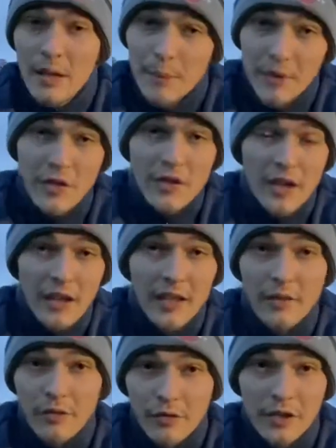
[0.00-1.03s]
If you start
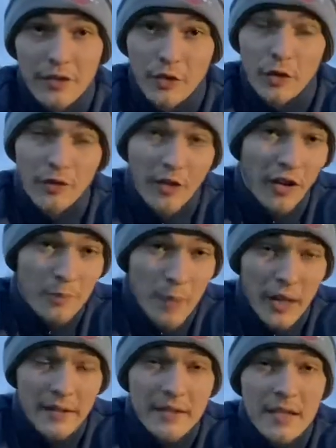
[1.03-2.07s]
hitting 3, 4, 5
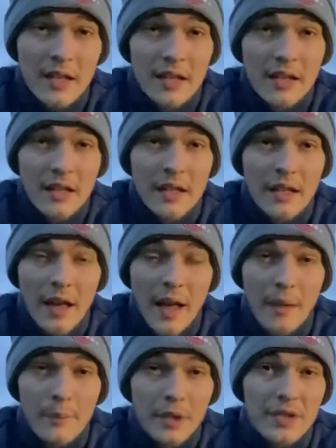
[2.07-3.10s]
putts,
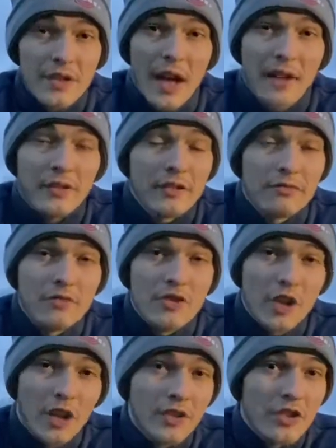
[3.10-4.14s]
because you haven't judged the